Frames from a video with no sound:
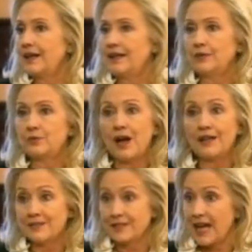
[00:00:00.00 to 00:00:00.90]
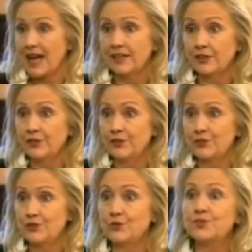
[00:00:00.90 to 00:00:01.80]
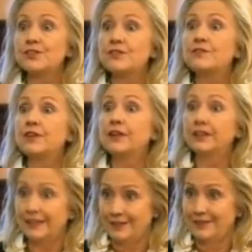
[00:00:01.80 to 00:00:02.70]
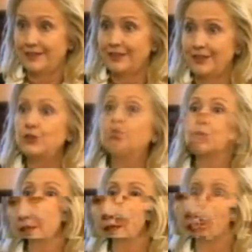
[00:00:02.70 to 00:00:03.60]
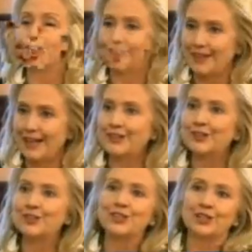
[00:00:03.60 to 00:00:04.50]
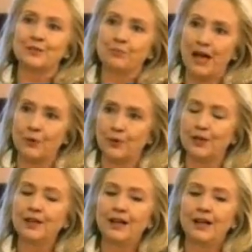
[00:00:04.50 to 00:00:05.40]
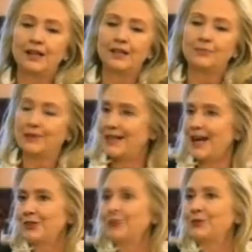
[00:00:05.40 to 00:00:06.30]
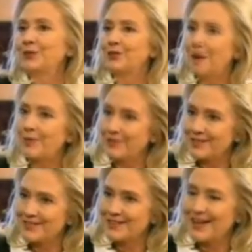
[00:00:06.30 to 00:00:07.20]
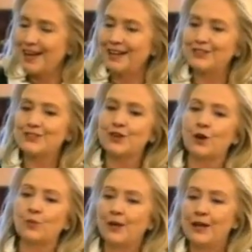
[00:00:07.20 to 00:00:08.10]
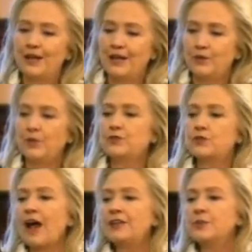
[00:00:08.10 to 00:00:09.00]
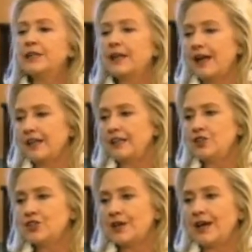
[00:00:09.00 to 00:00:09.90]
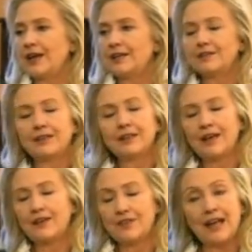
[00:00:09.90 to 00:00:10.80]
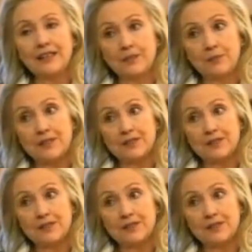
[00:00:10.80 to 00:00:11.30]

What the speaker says: Iran is entitled to civilian nuclear energy power, but not nuclear weapons. And so we've tried to engage and have not yet been